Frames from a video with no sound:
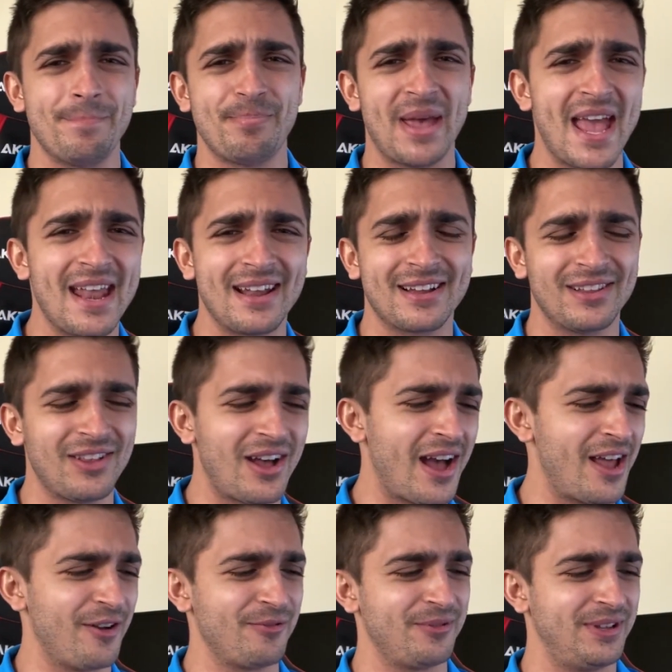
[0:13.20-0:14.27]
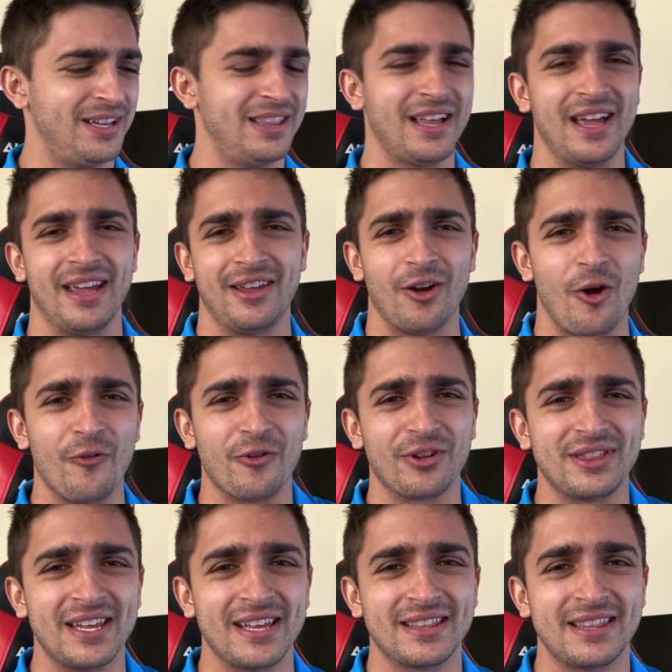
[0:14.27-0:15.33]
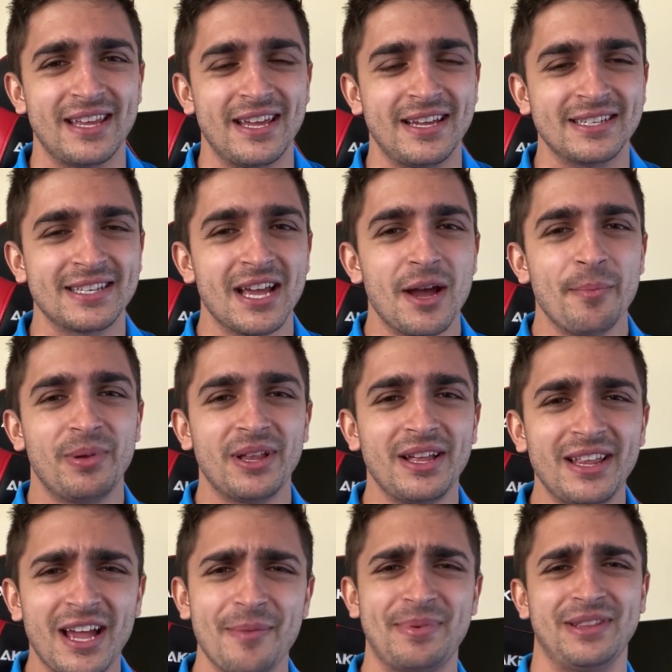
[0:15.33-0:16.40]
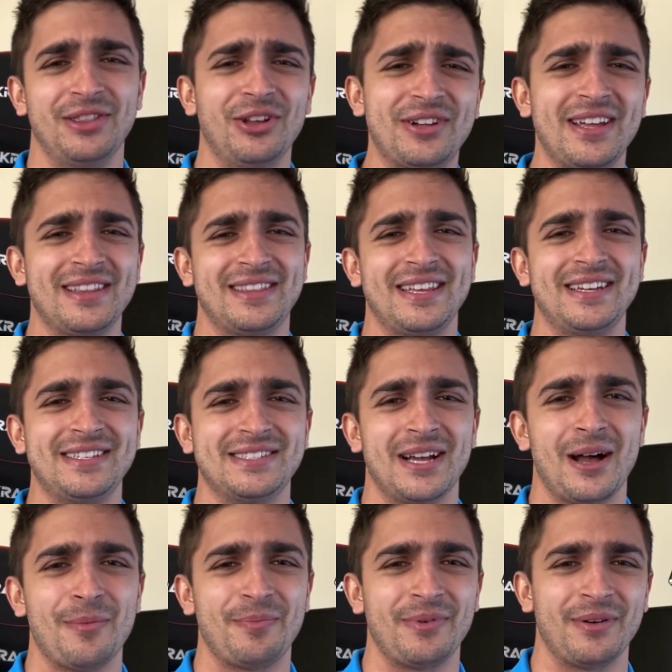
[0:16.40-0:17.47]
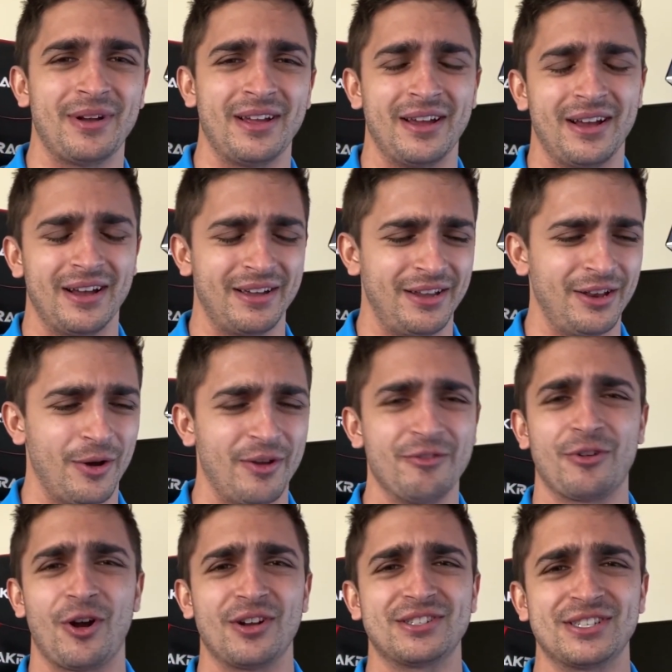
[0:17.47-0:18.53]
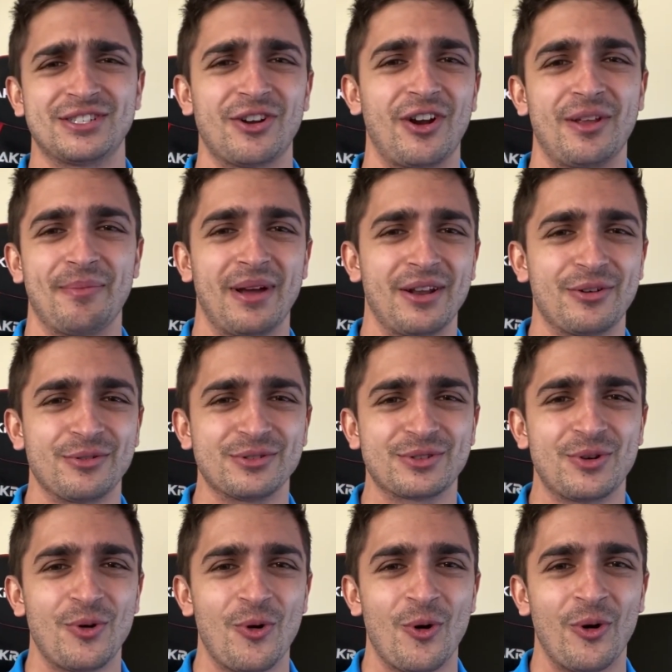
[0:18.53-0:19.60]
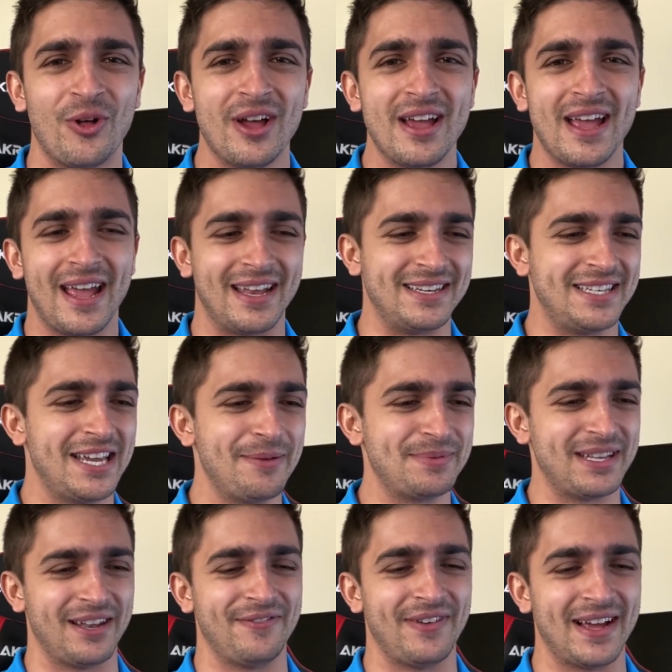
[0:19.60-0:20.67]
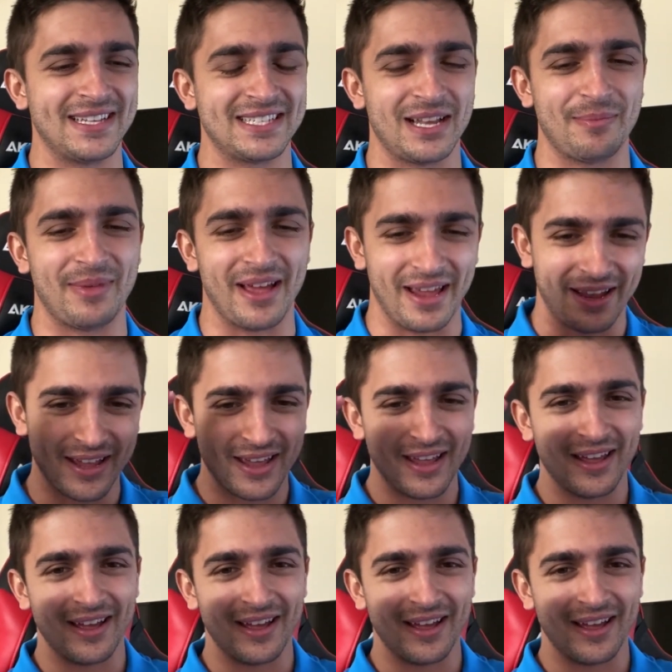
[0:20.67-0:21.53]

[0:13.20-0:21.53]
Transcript: panic a lot. I don't really like overthink things. But lately I've been looking things up, uh, you know, in regards to starting medical school and tips and advice. And I'm like,